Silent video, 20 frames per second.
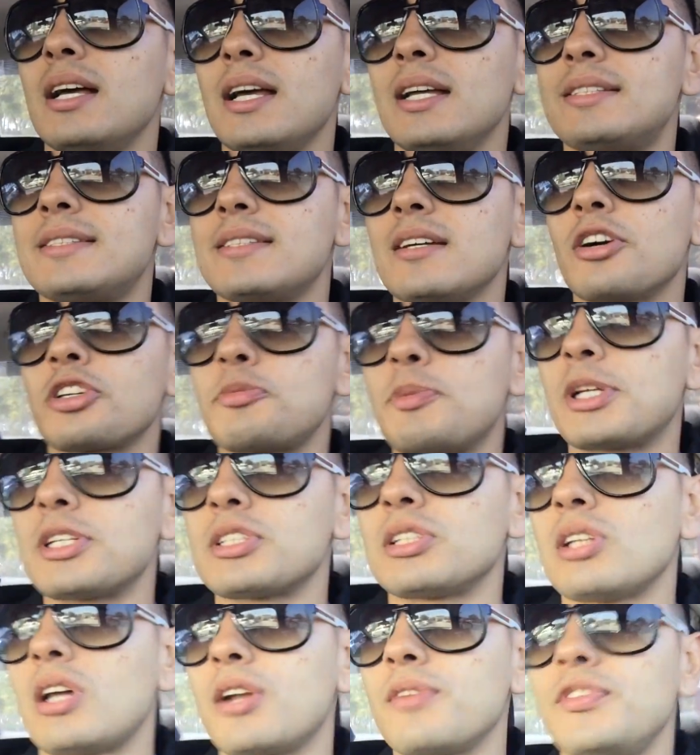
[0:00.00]
it sucks
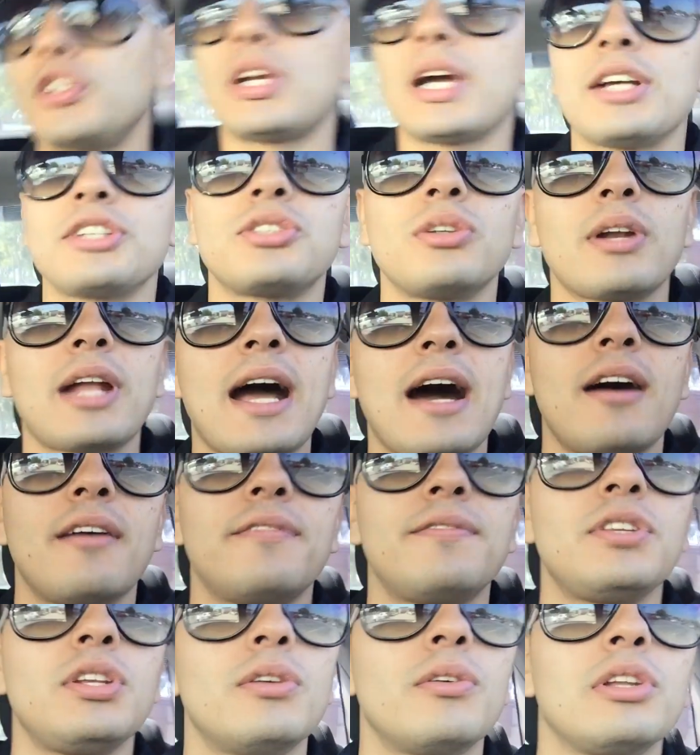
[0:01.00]
because a lot of you guys don't
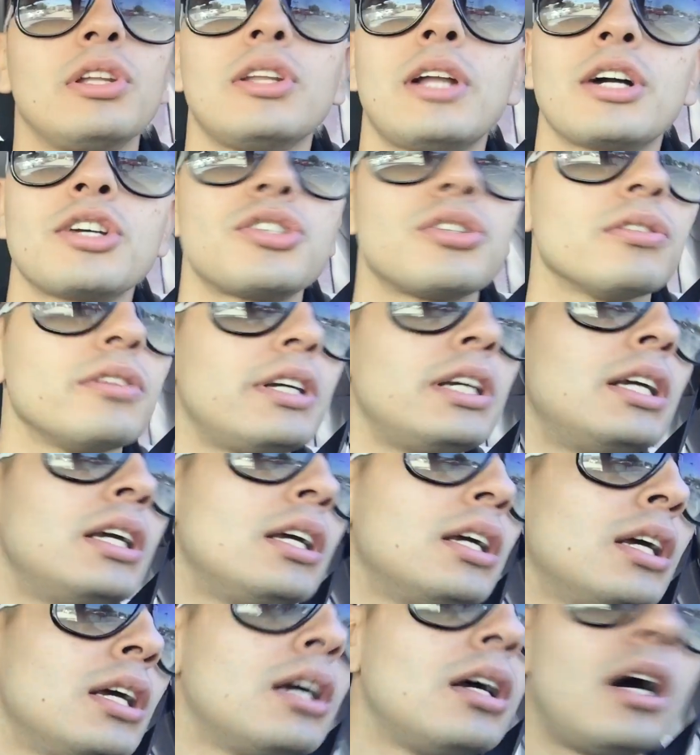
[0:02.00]
have, you know, the luxury
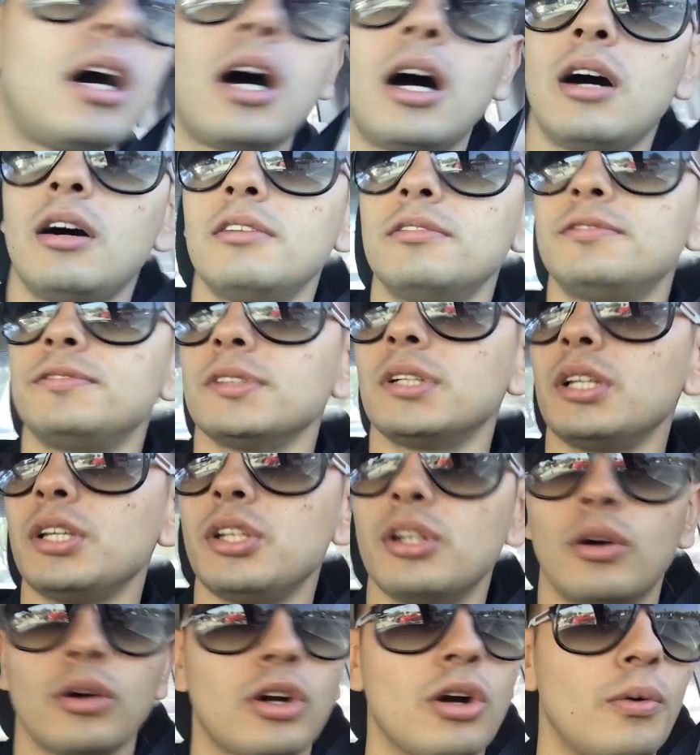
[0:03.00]
of,
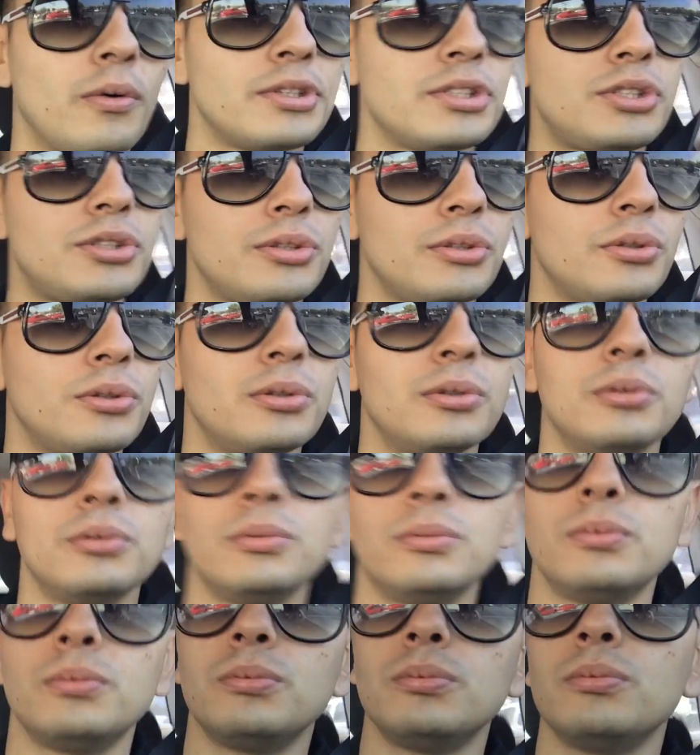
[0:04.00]
you know, going
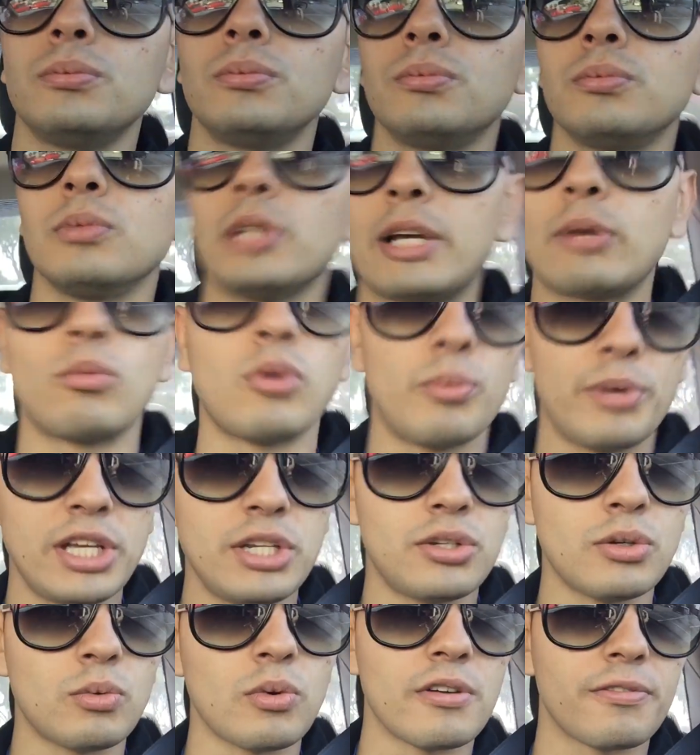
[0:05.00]
to like what we
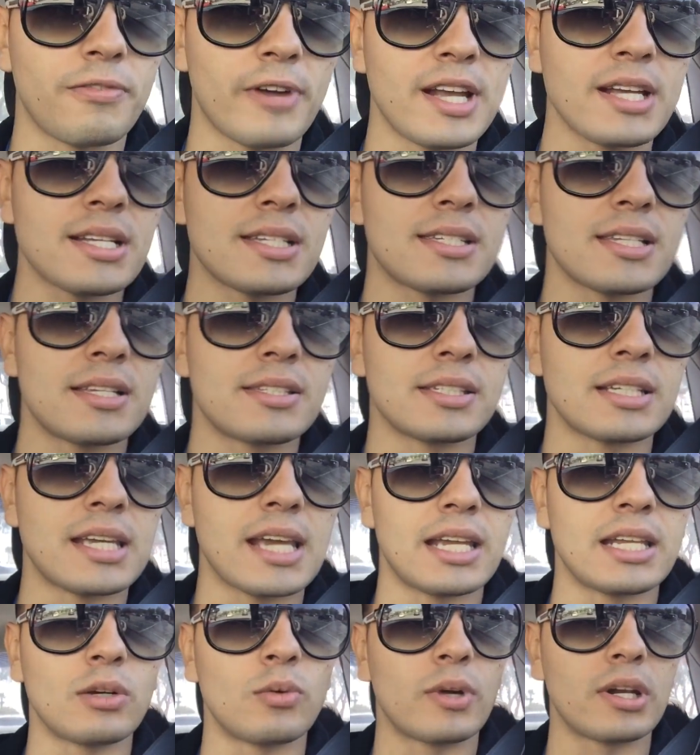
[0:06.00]
do with Frank and Sons and
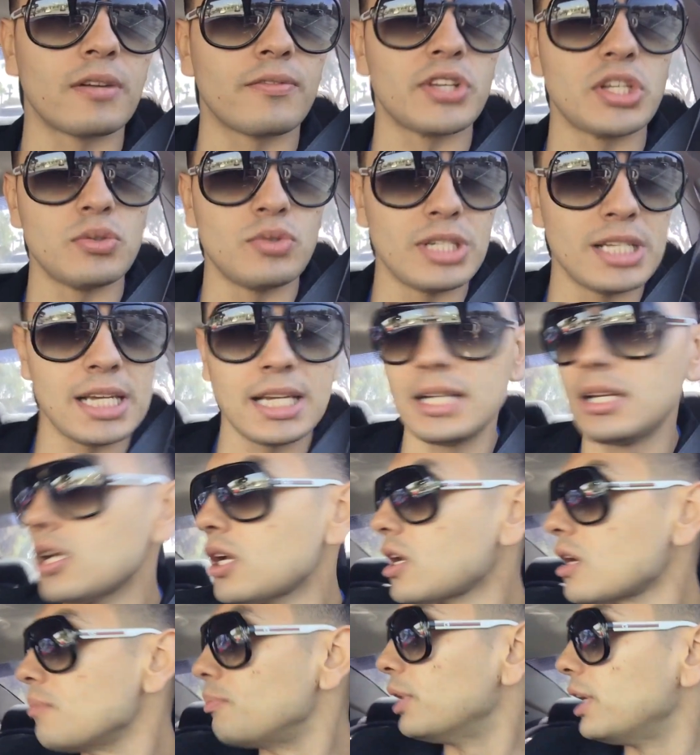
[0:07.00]
getting whatever you need.
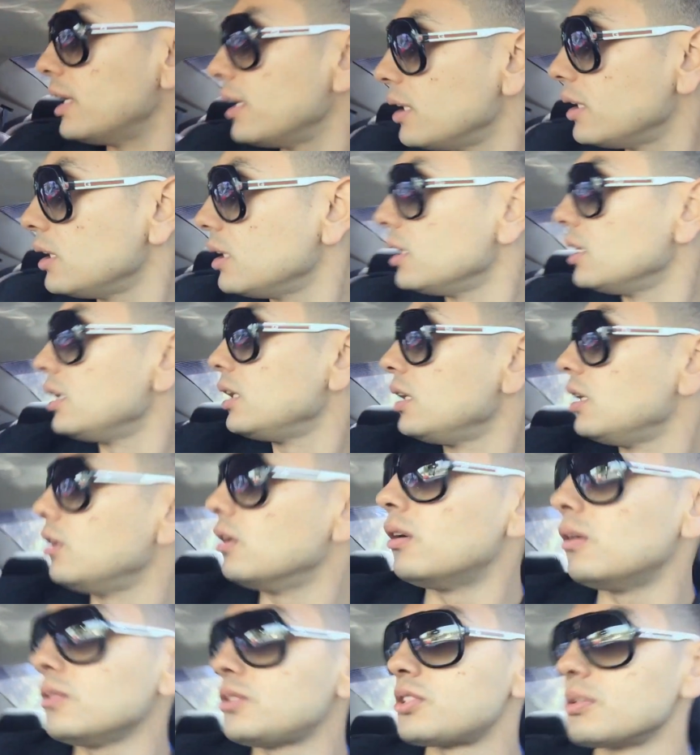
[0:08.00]
But you
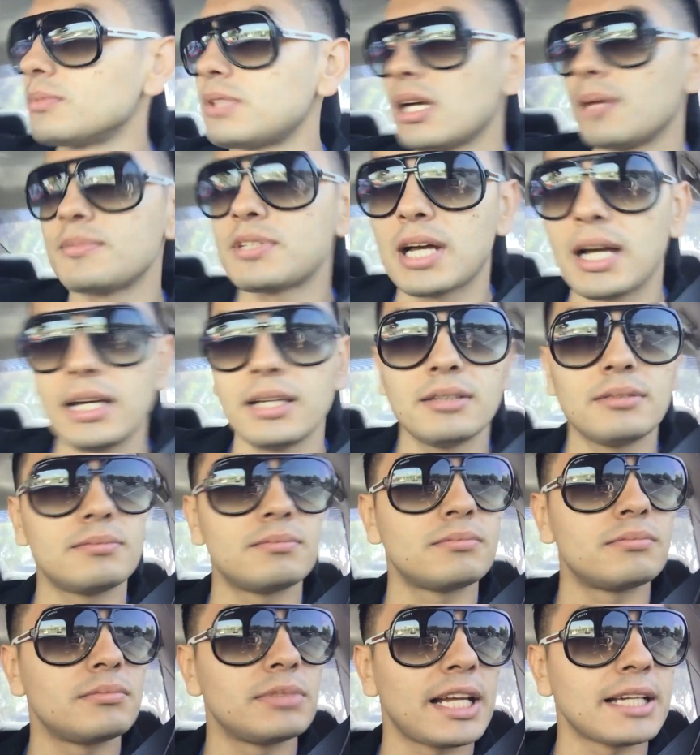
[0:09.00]
know, sometimes I
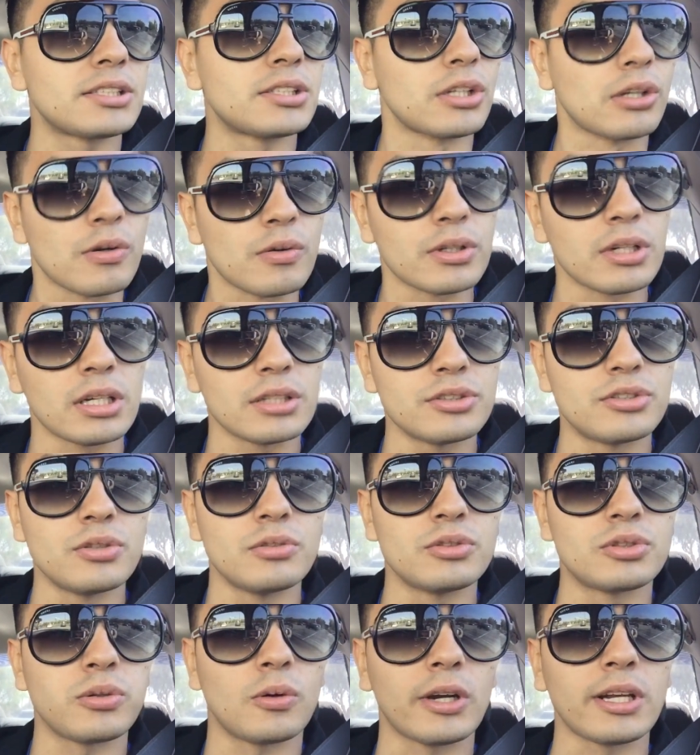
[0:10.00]
like to go and
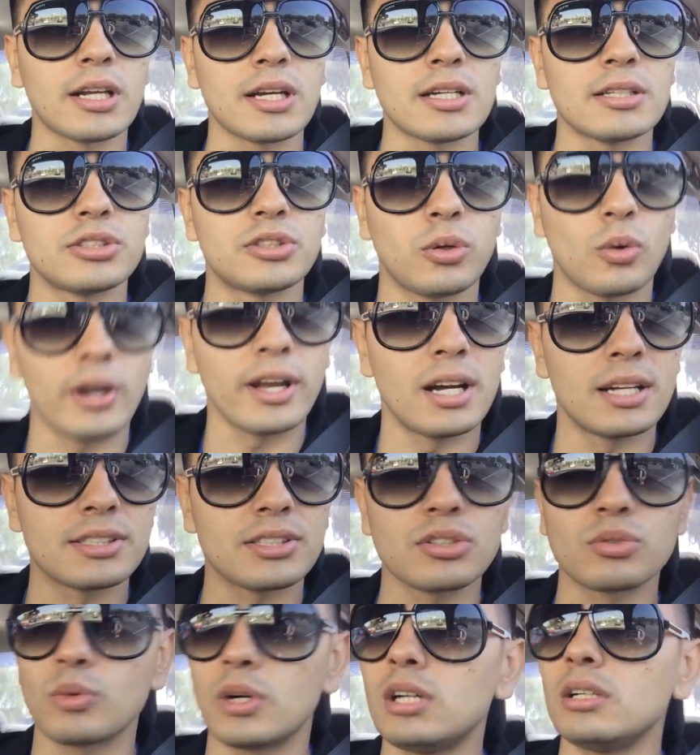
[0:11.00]
do toy
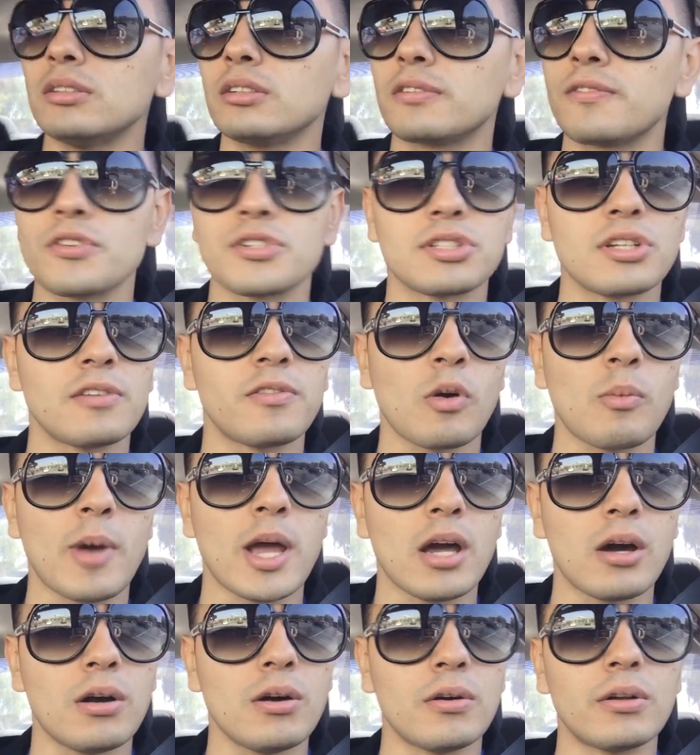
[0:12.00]
hunts as well and look for stuff on
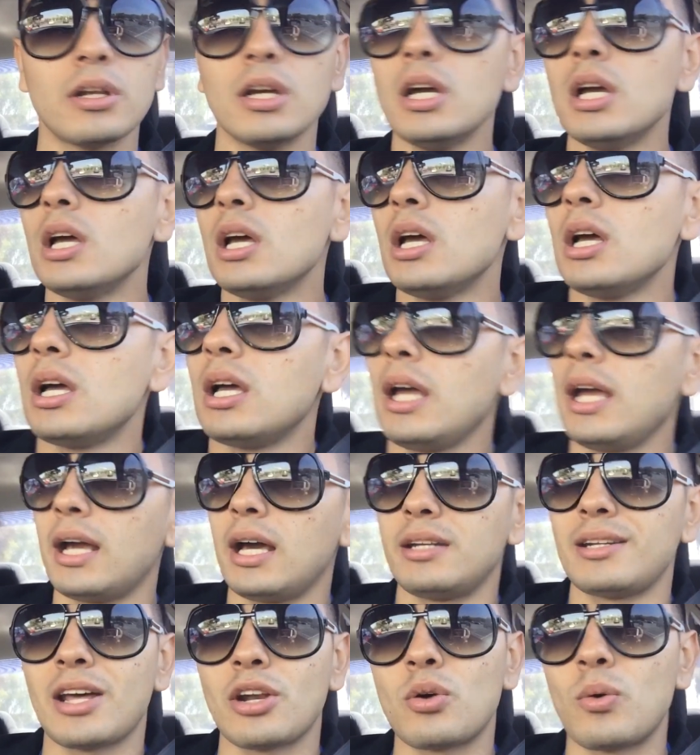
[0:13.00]
my own, and I